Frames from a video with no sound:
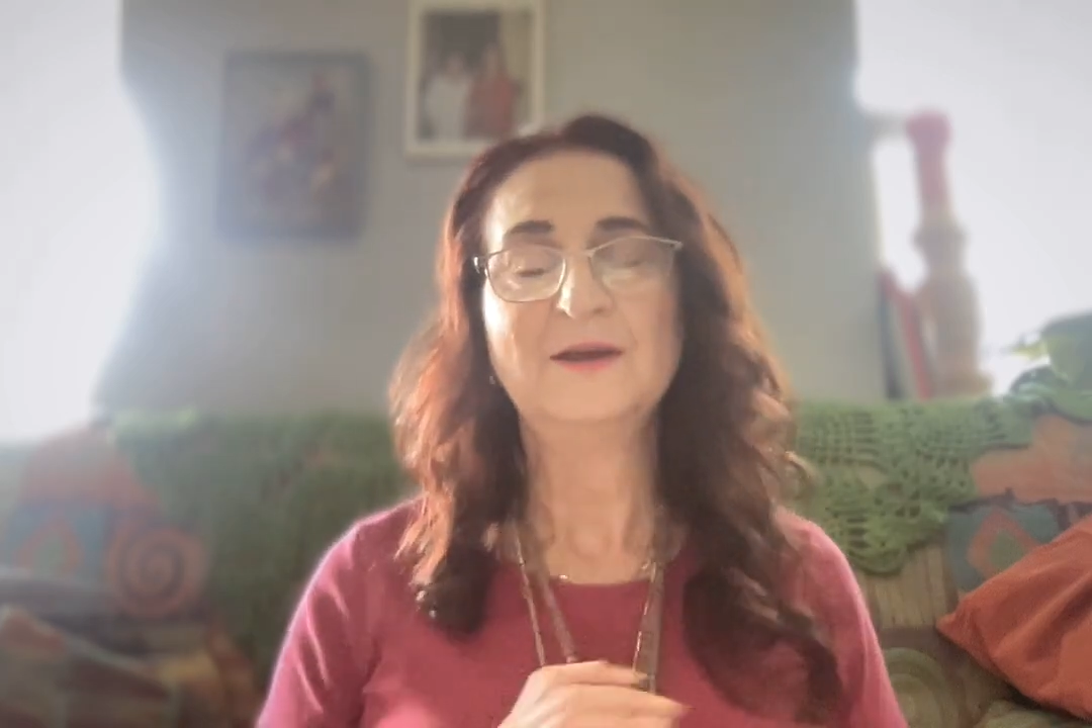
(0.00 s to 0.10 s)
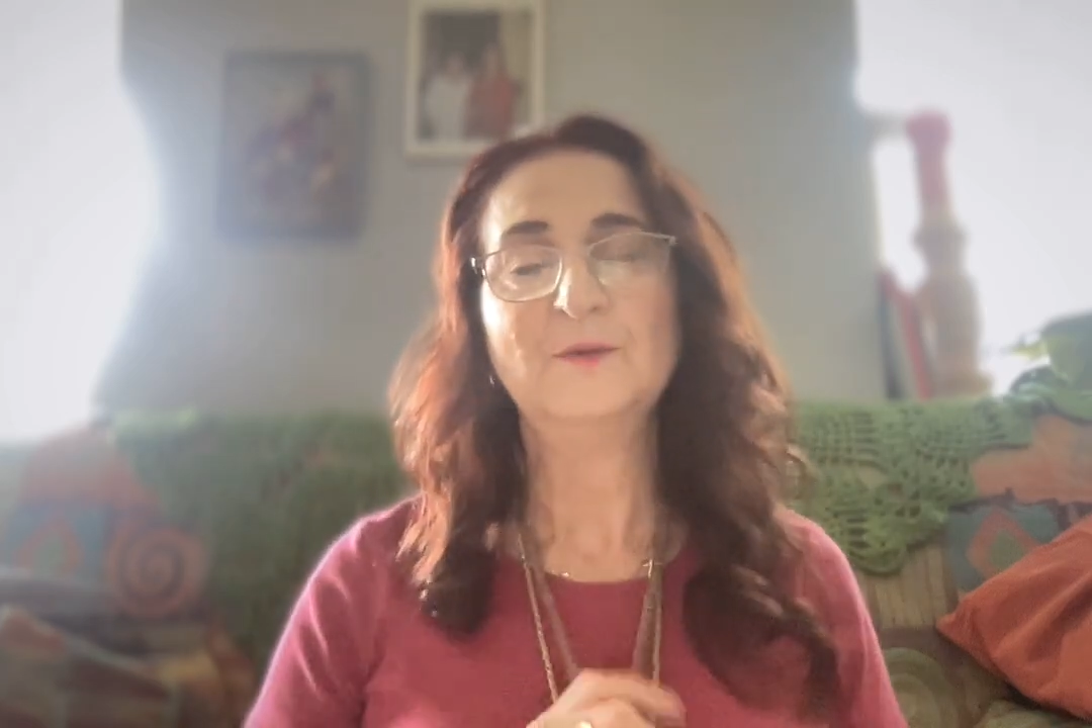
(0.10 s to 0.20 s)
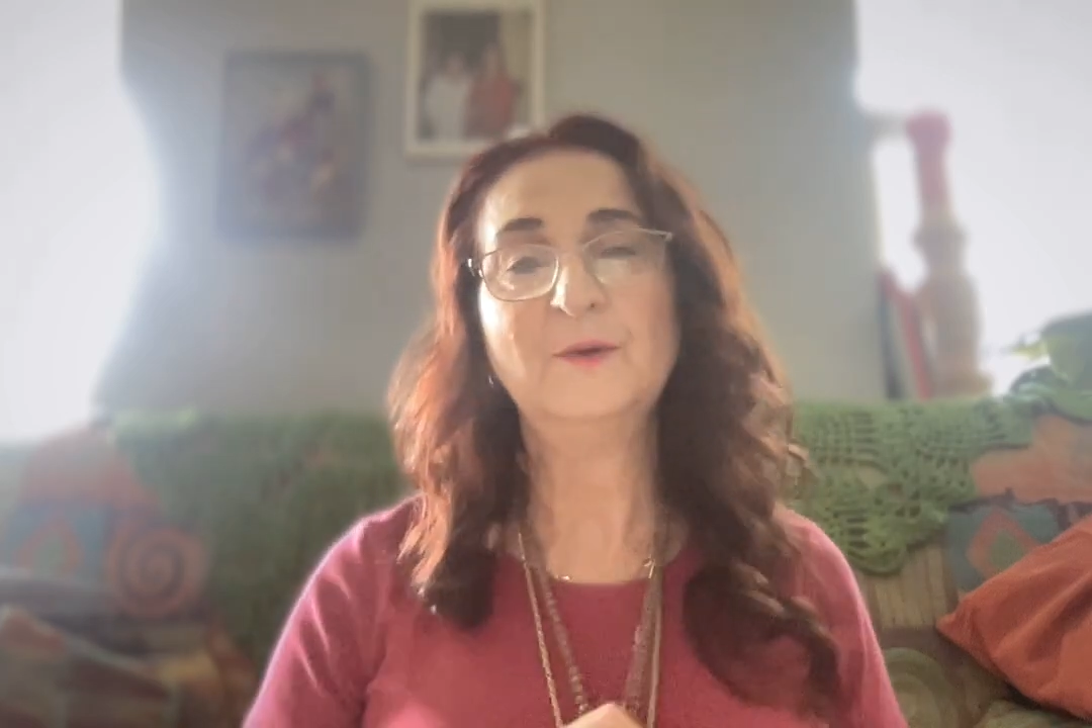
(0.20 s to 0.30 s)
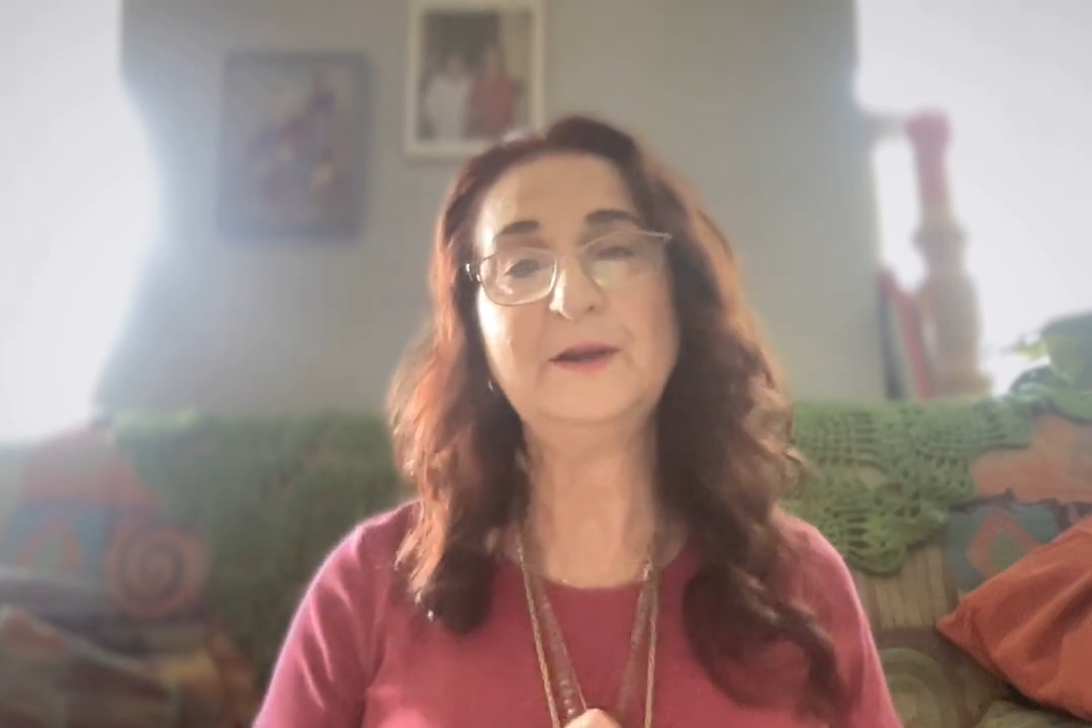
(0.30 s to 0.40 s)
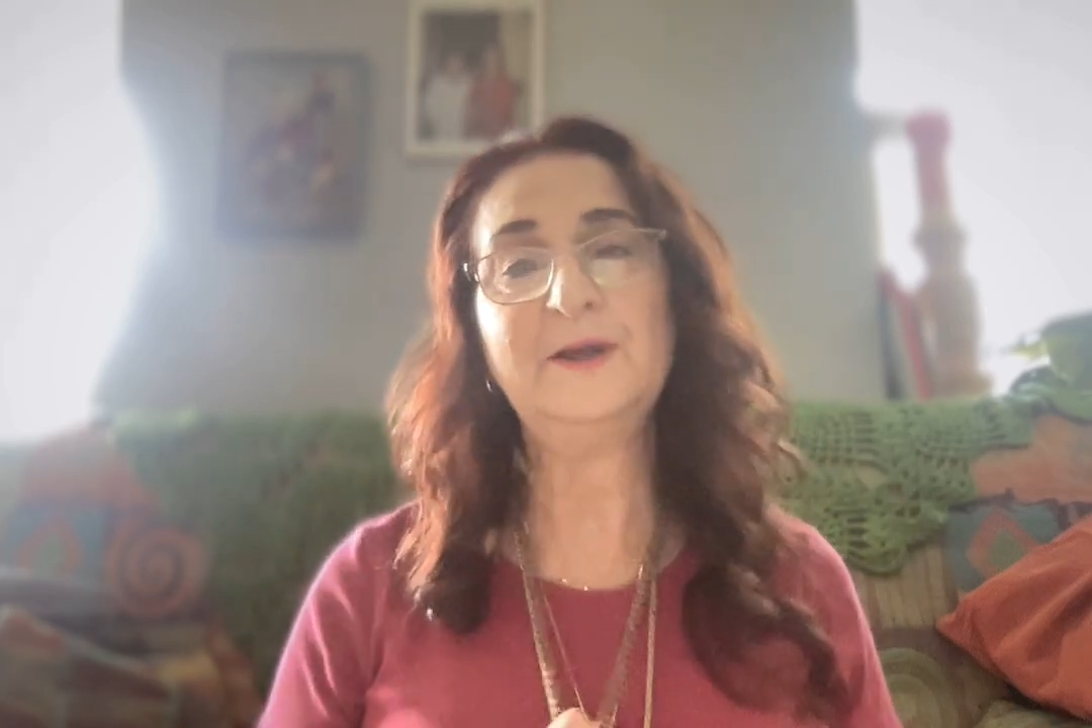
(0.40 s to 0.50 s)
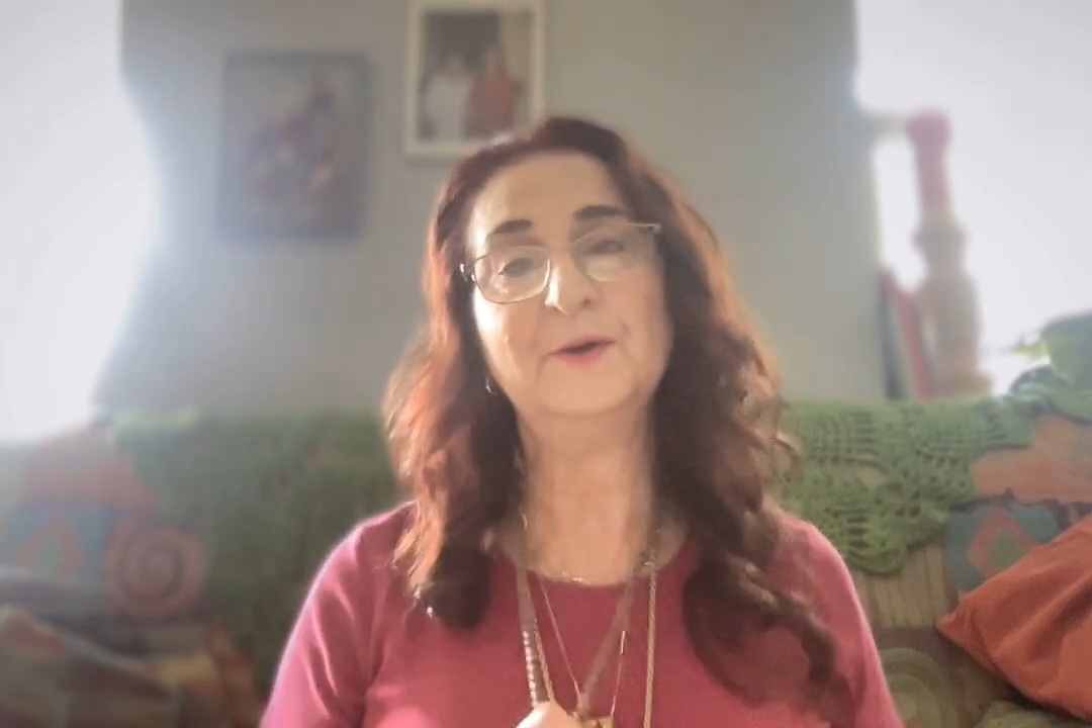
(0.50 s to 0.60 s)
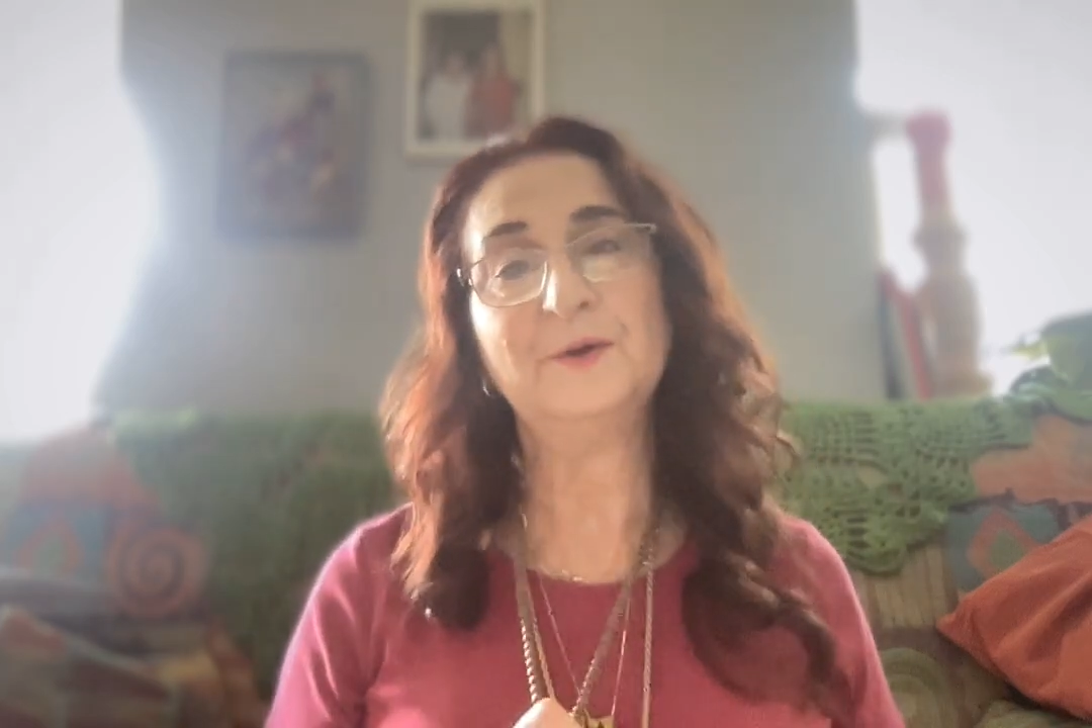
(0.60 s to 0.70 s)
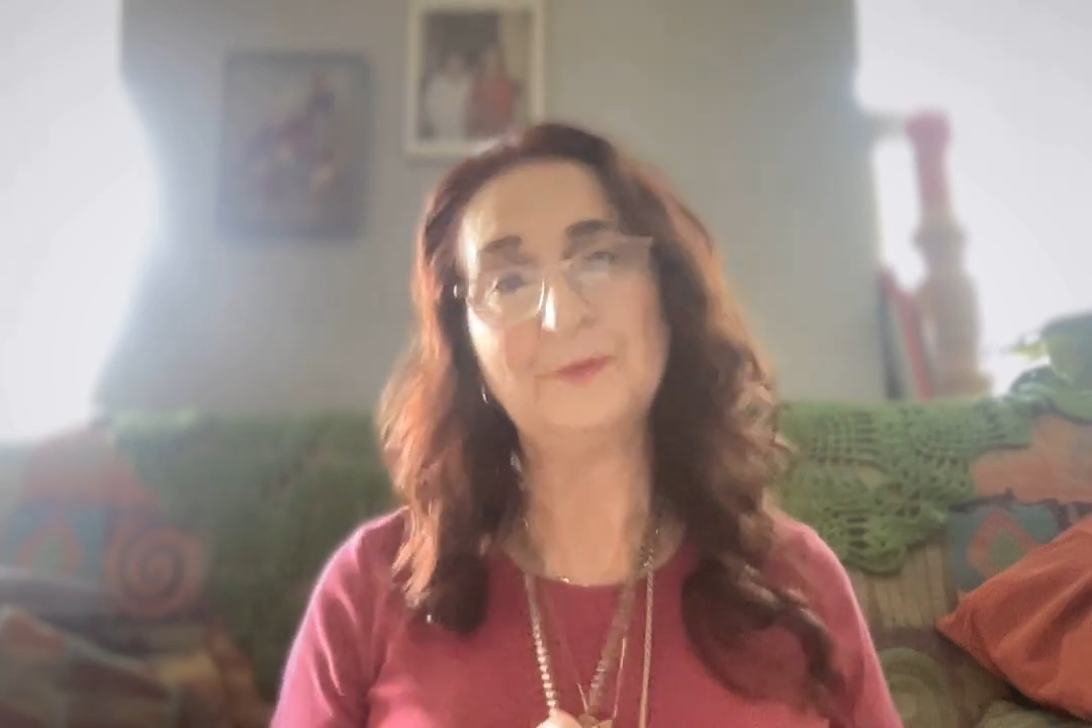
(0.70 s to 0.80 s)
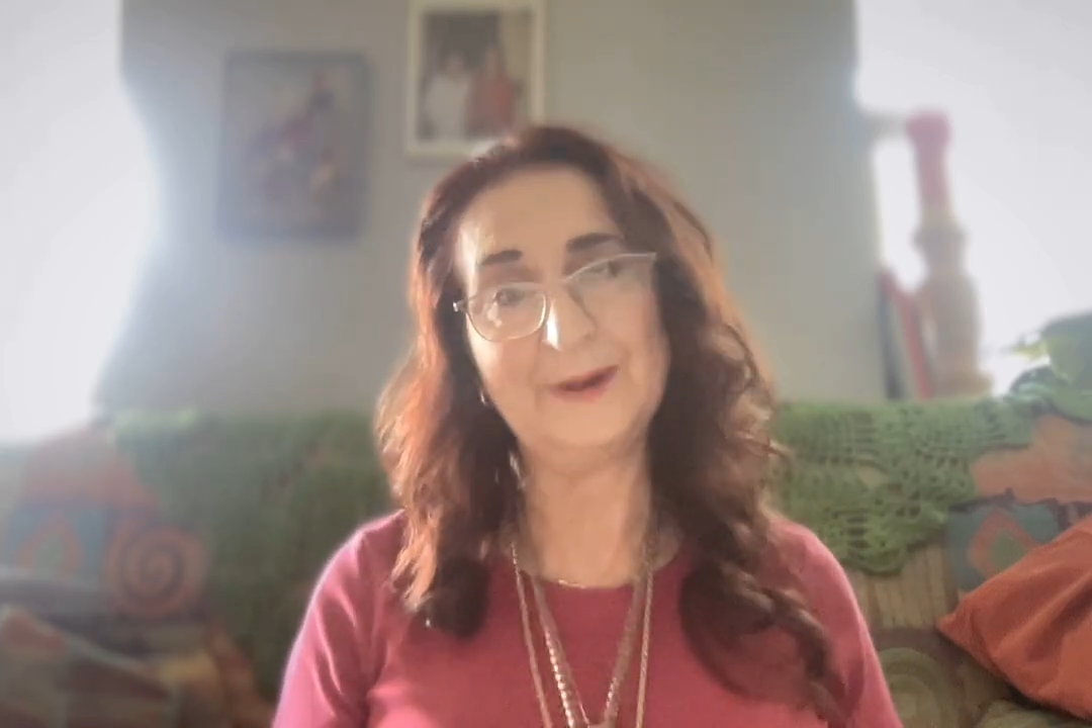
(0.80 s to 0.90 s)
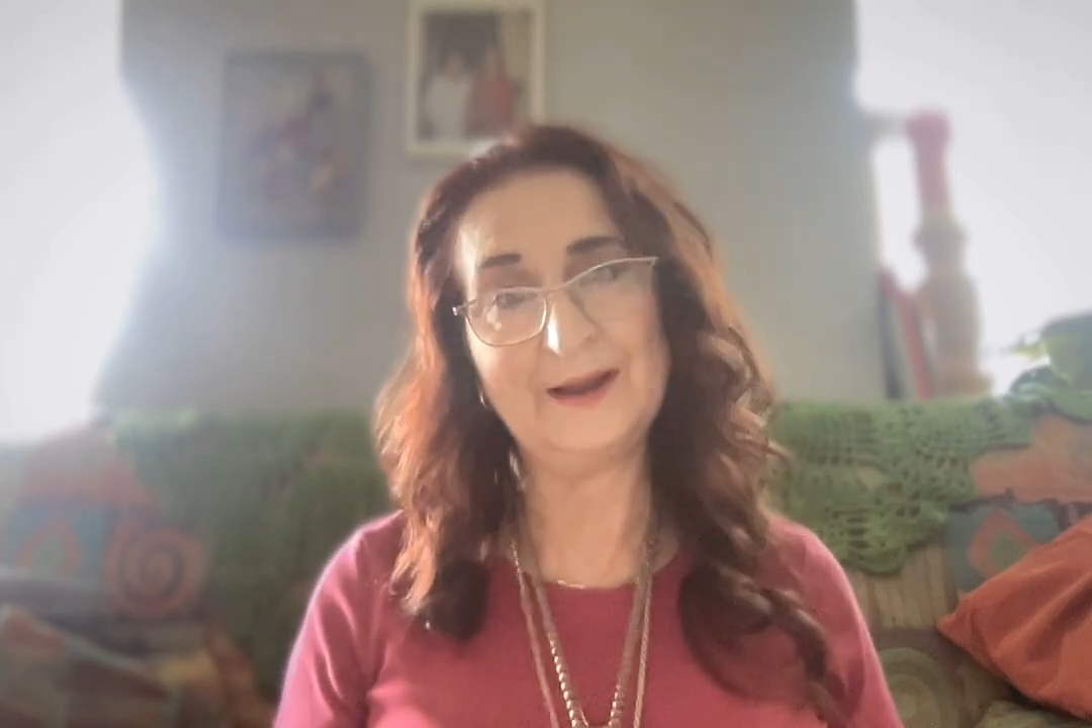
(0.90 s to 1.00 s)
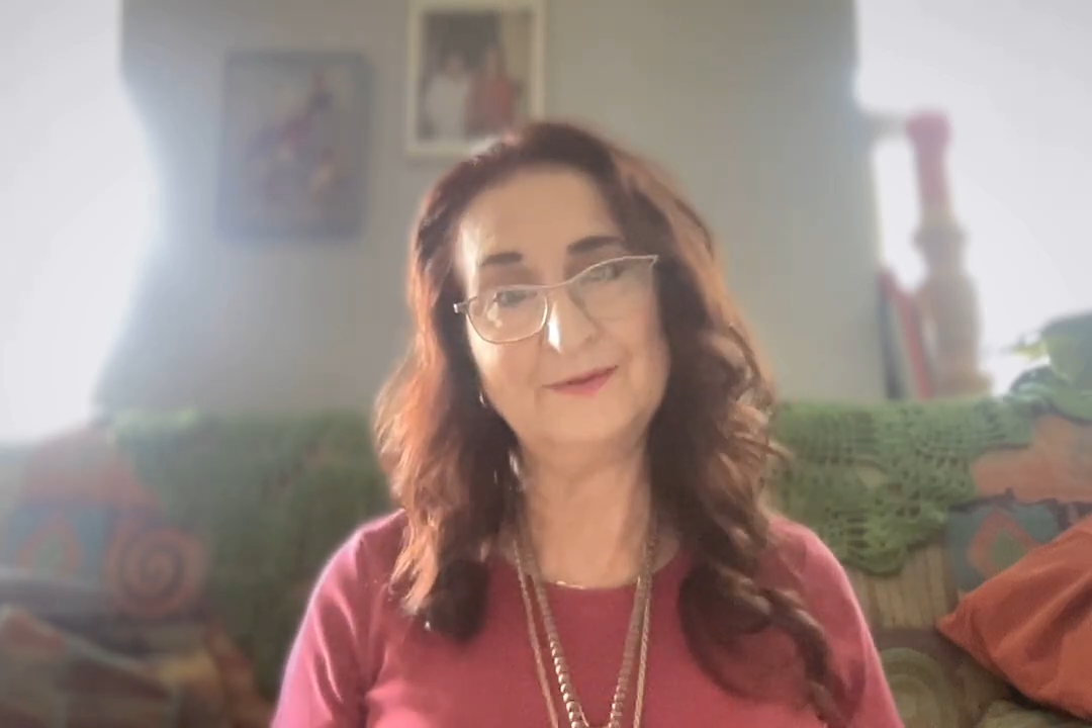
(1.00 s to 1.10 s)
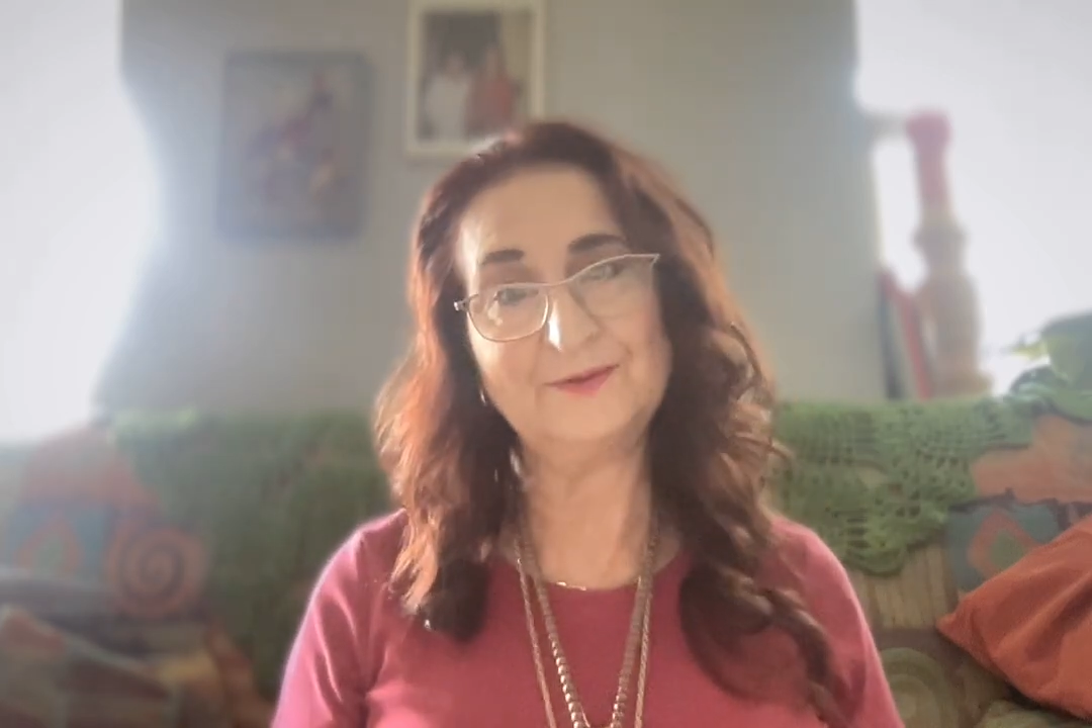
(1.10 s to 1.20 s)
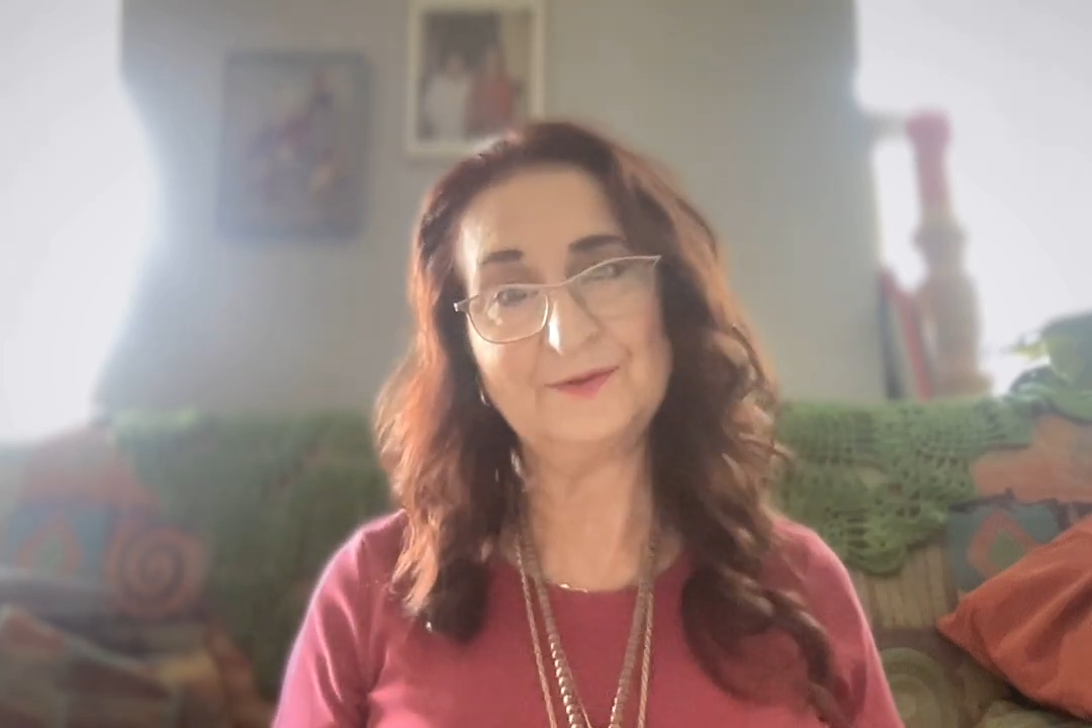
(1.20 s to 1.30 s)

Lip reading: where you are around